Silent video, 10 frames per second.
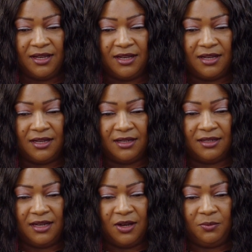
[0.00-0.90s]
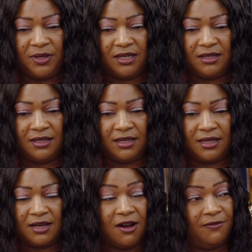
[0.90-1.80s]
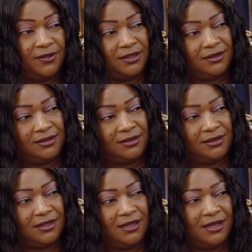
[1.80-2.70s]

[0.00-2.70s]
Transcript: helping the orphans.